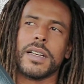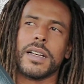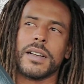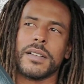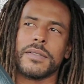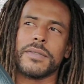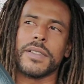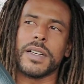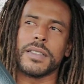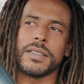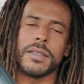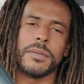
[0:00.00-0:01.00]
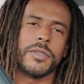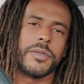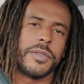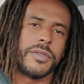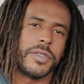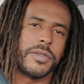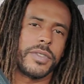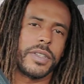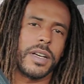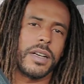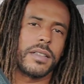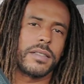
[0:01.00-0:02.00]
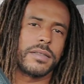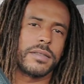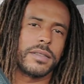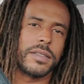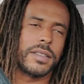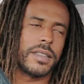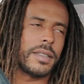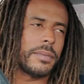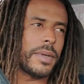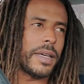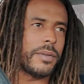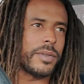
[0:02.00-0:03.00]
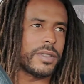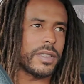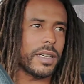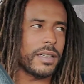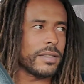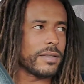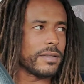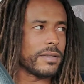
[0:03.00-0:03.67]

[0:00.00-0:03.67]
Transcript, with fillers: I'll find something to review for y'all get back with y'all.